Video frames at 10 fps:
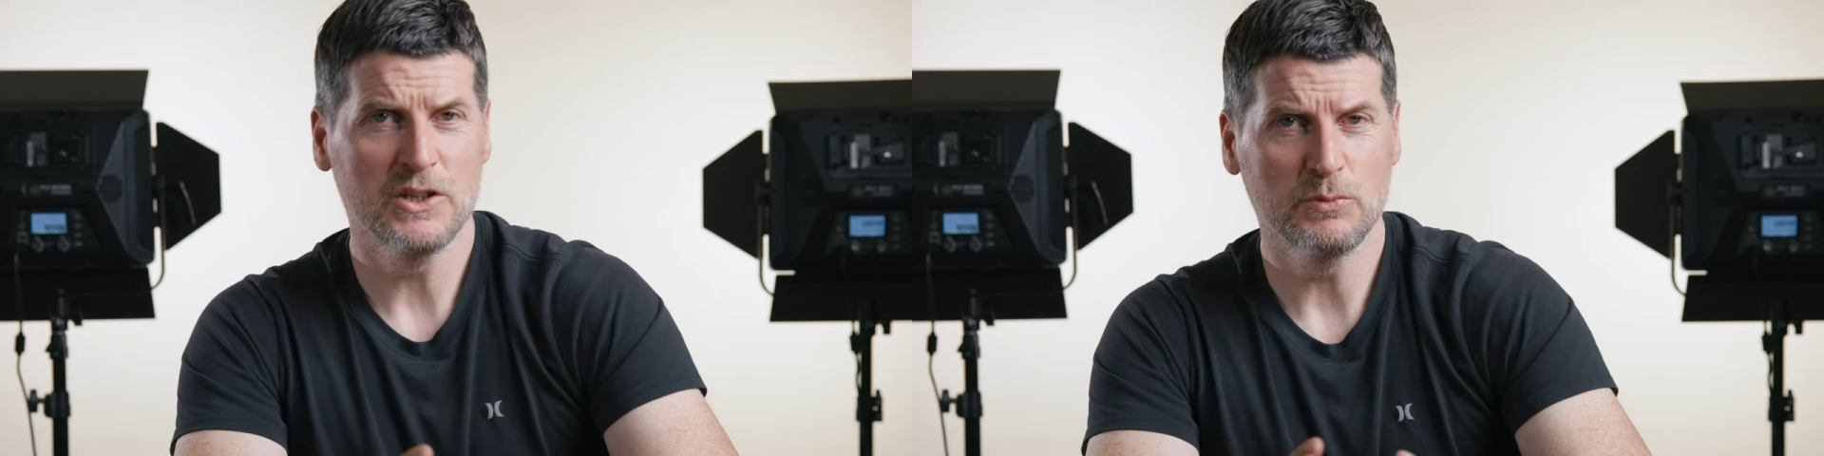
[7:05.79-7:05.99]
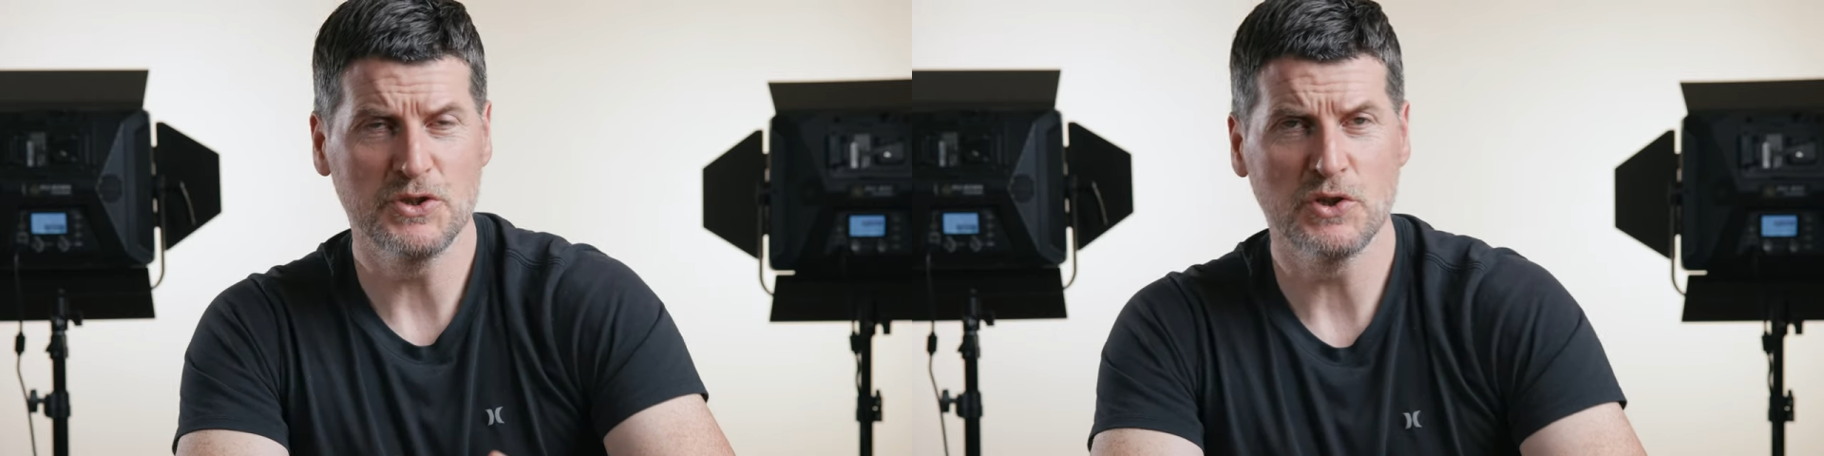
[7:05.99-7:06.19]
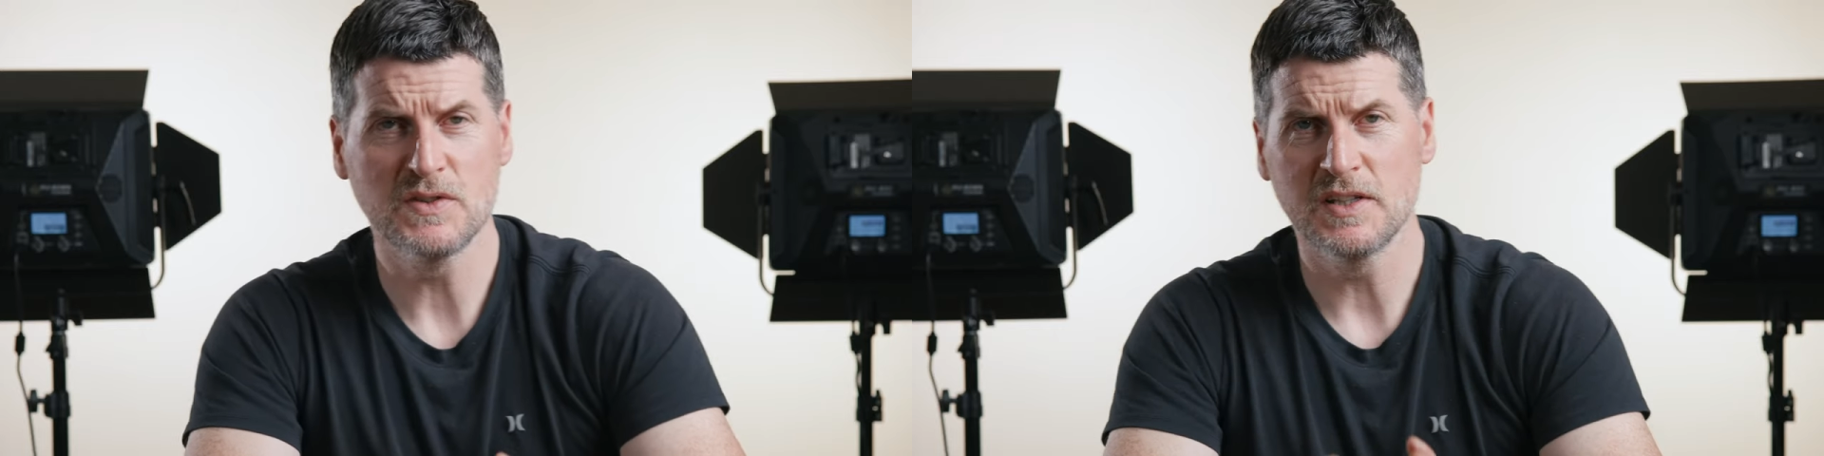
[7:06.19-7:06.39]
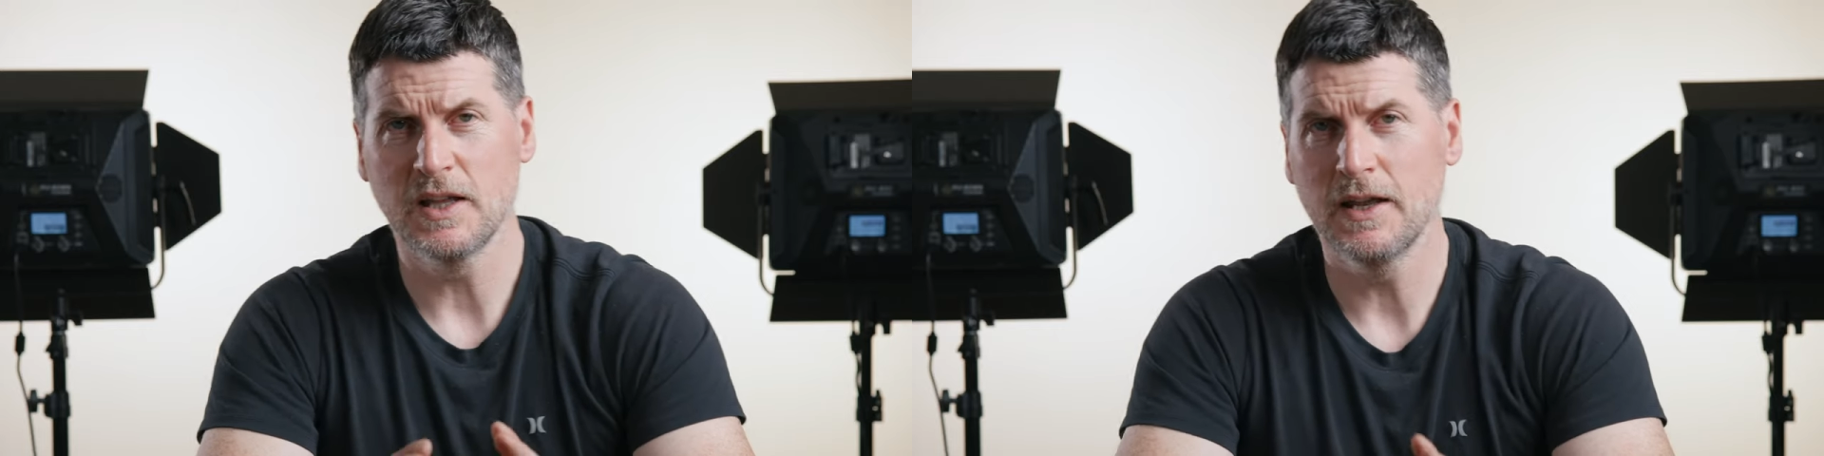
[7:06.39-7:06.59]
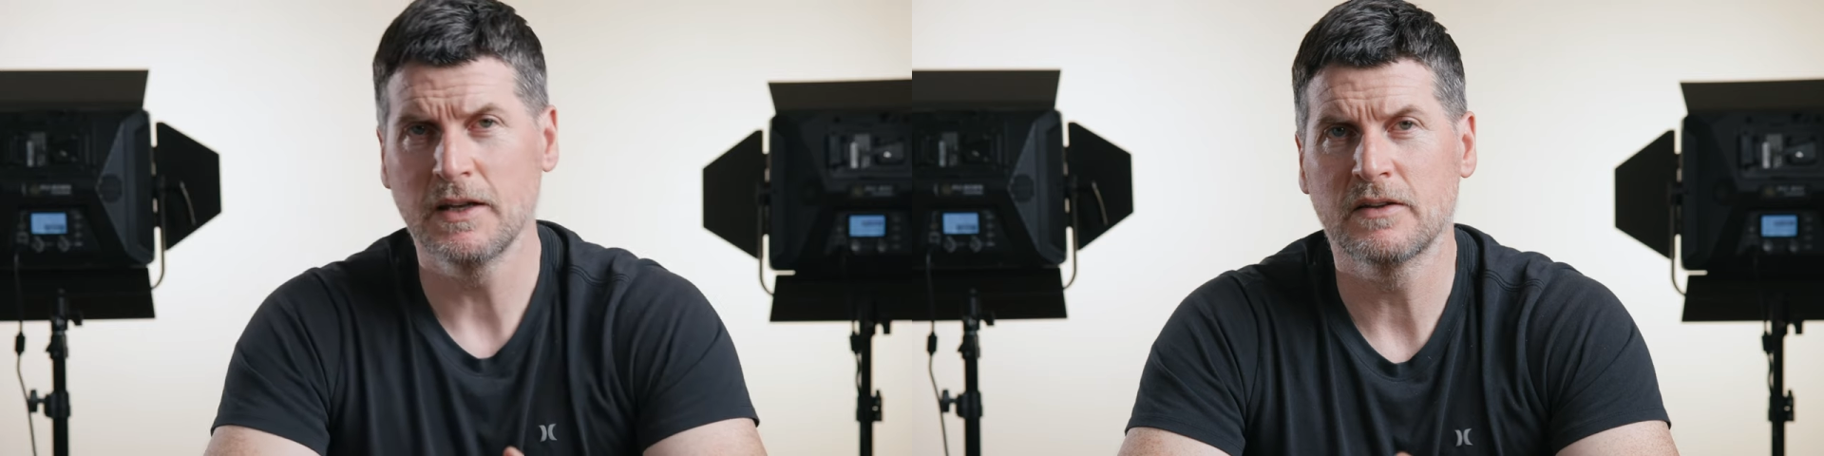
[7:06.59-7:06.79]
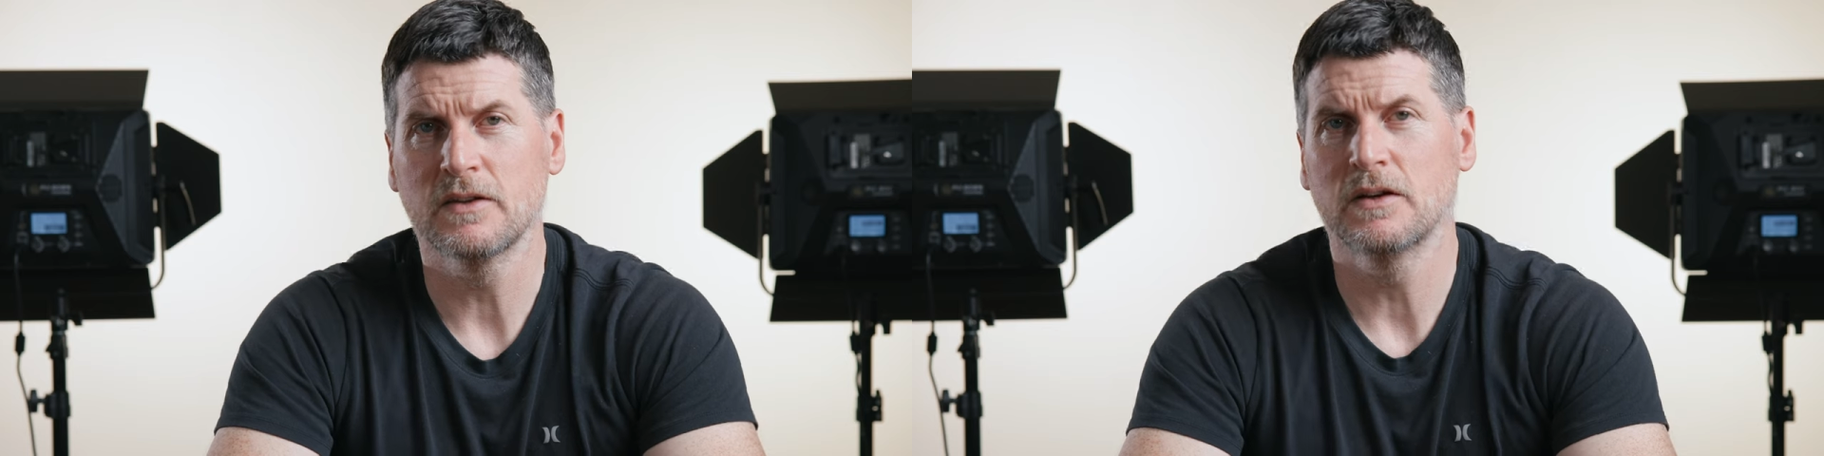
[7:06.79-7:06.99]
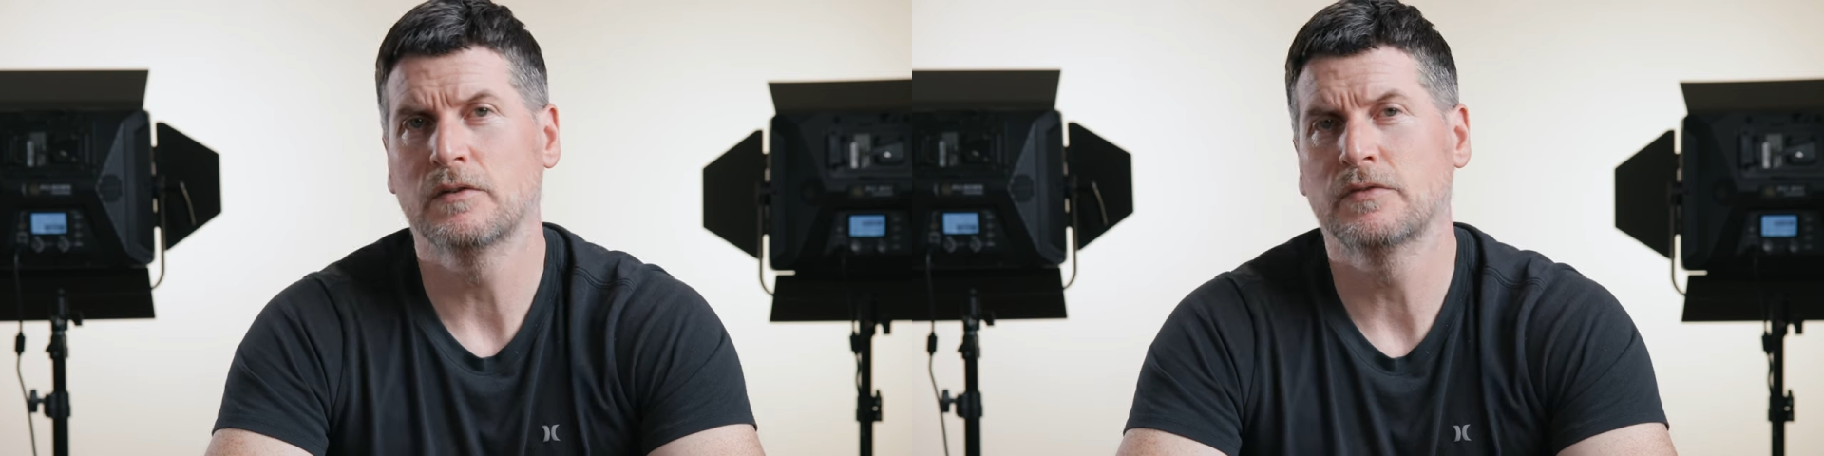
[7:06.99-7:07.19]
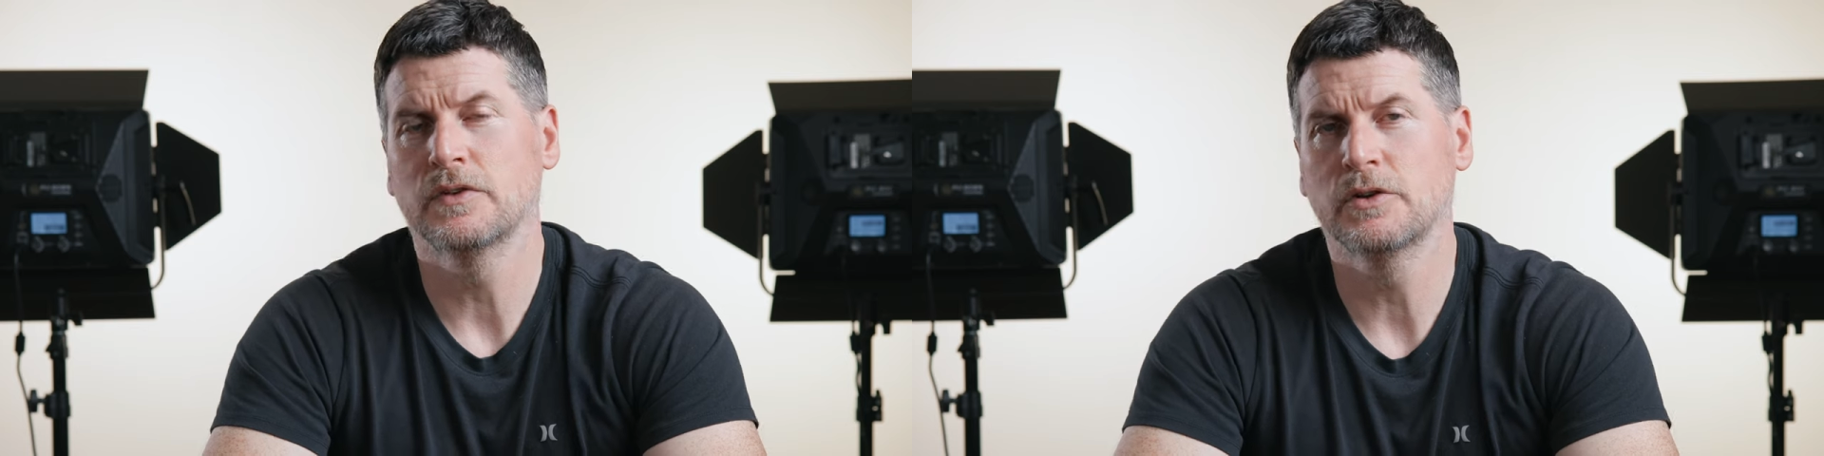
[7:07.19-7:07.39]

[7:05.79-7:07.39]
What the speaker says: reducing the length of